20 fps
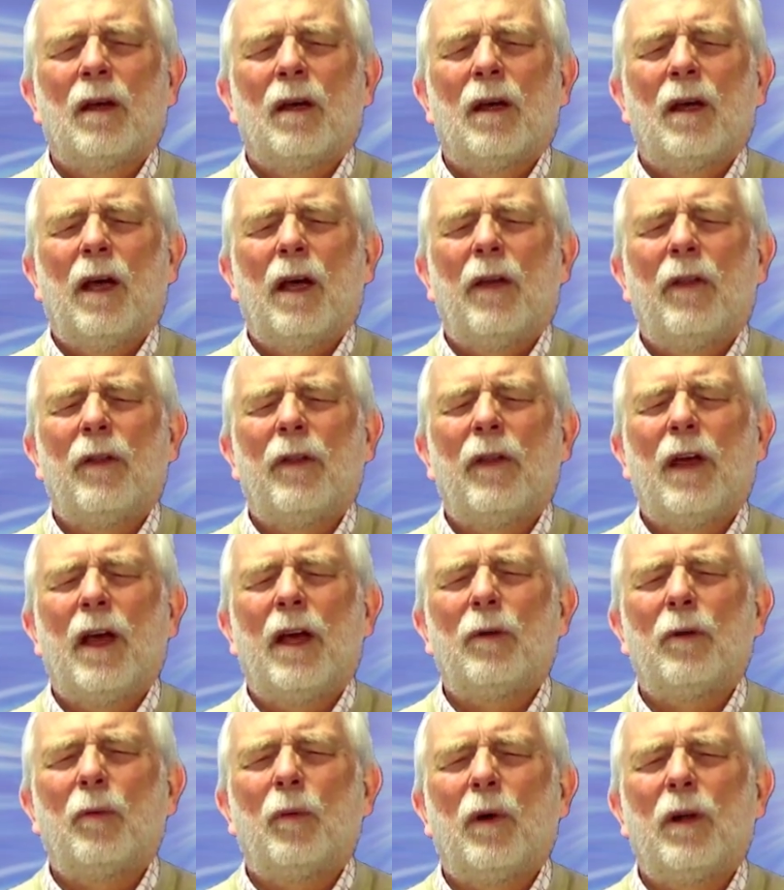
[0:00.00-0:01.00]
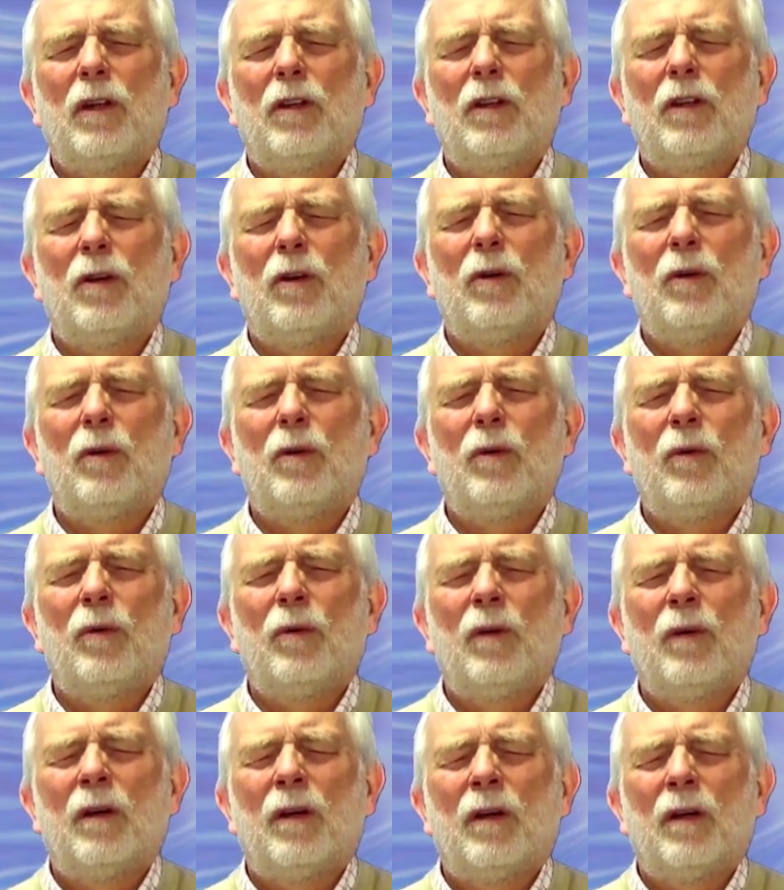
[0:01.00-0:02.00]
And then when you
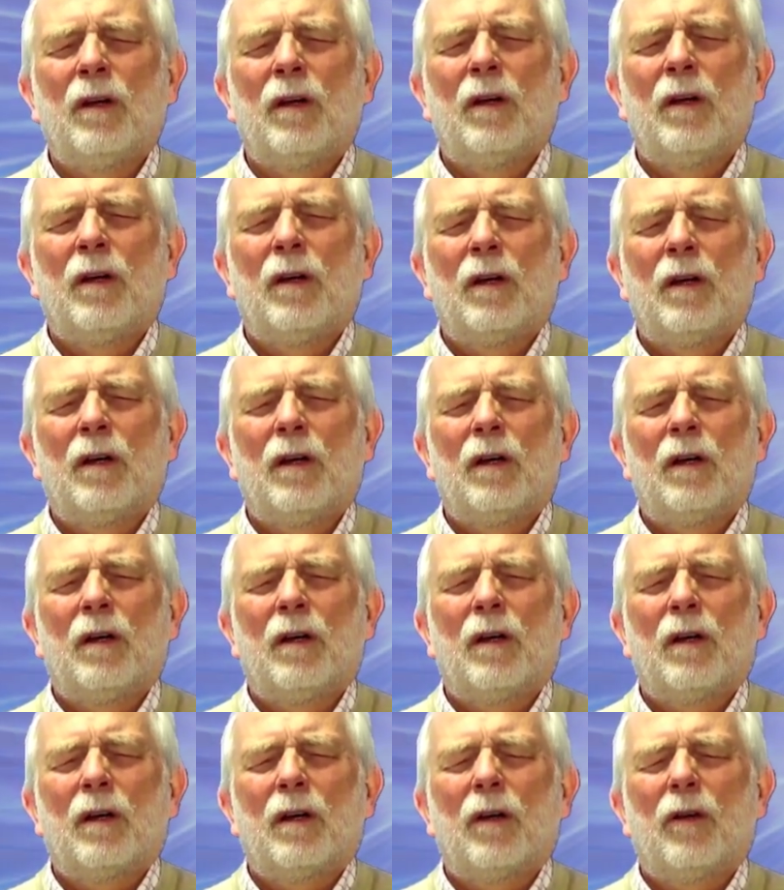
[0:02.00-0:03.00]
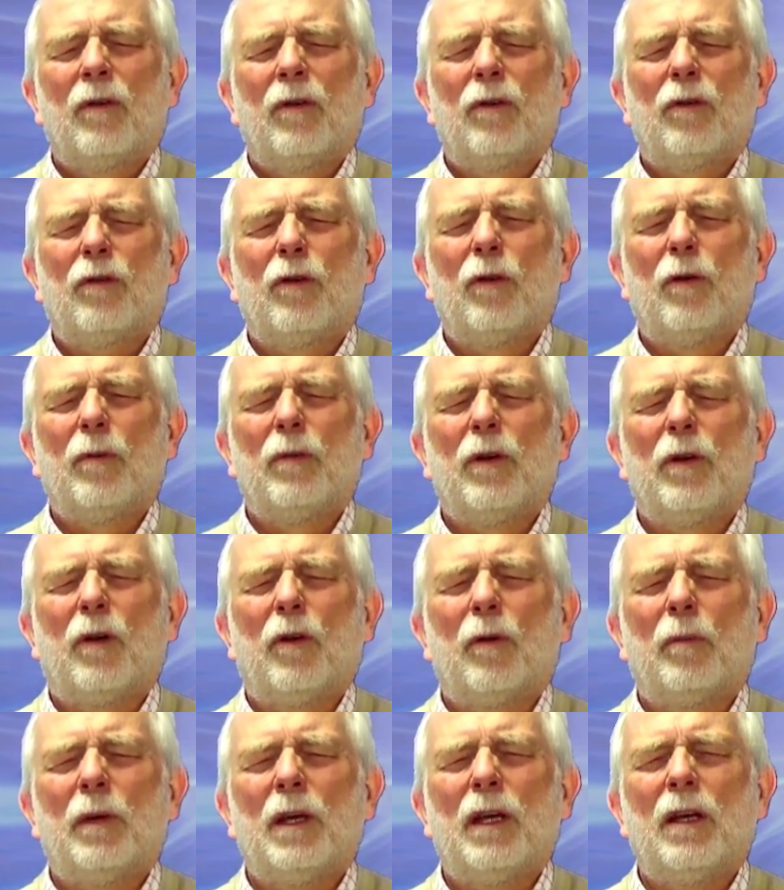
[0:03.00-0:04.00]
consume your
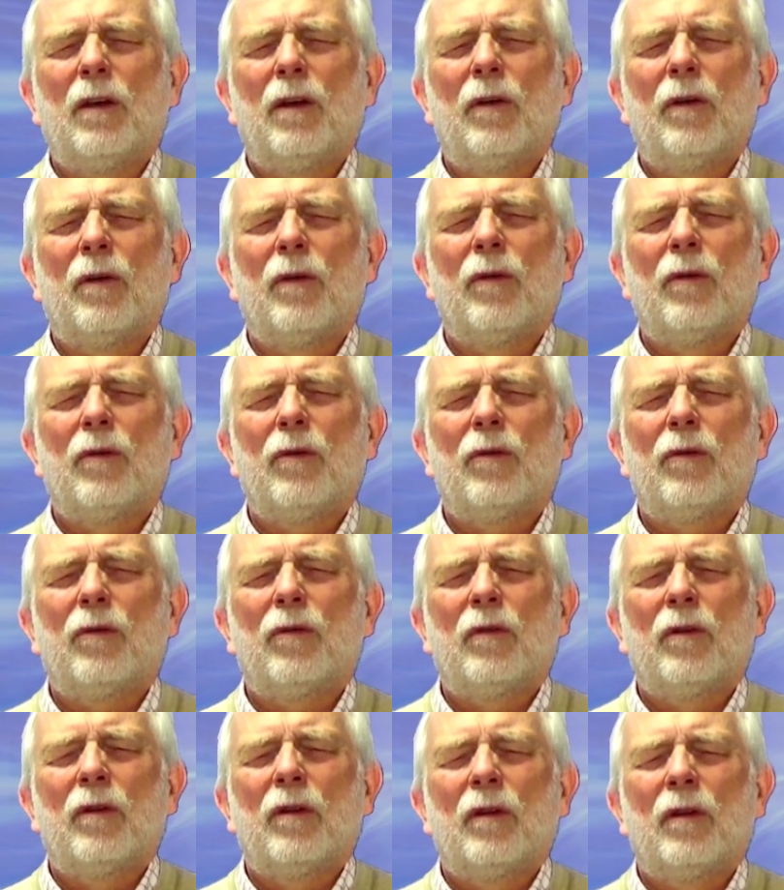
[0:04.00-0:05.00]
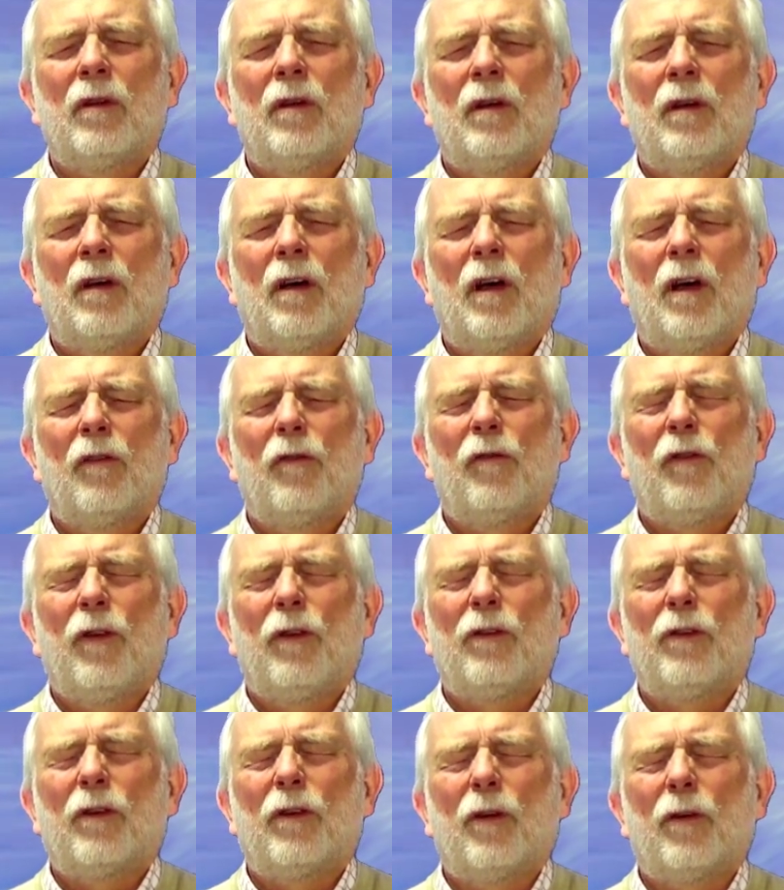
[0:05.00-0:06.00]
meals of
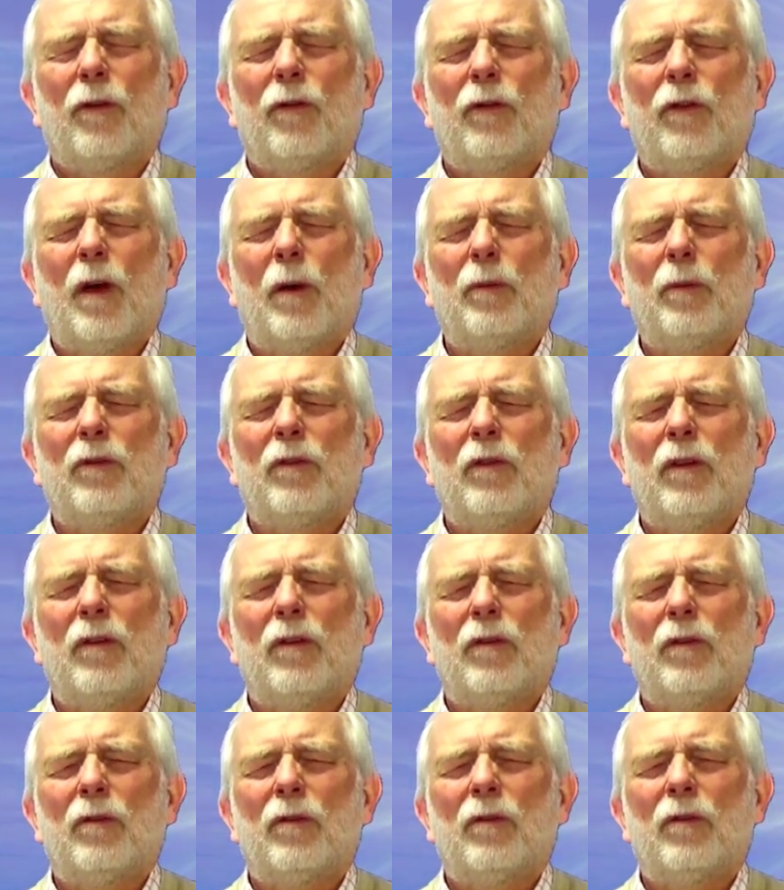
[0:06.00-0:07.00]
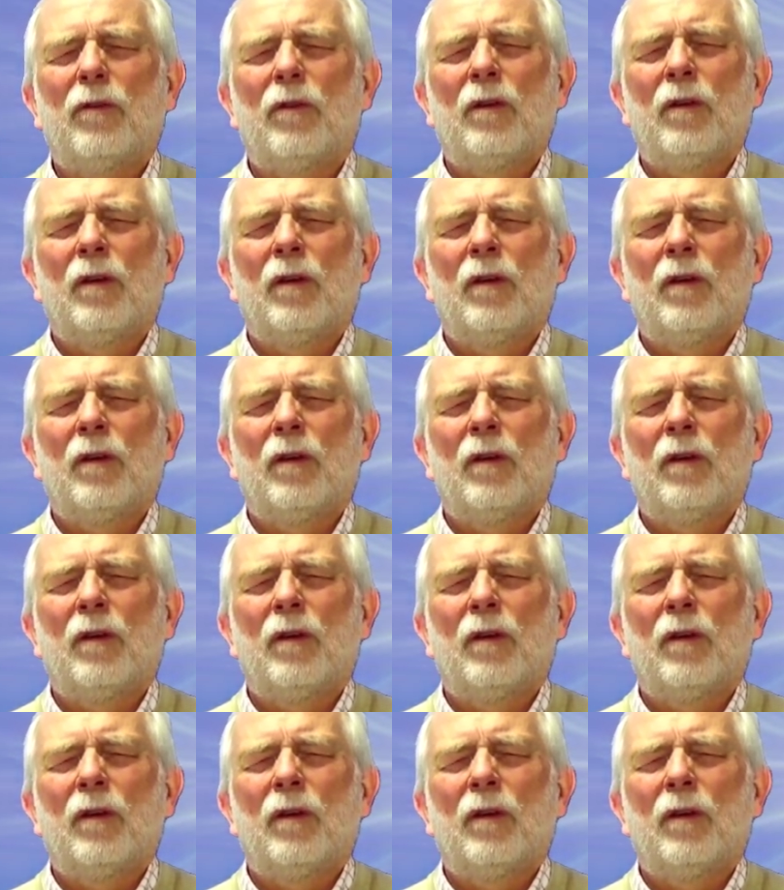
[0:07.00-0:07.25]
physical substance,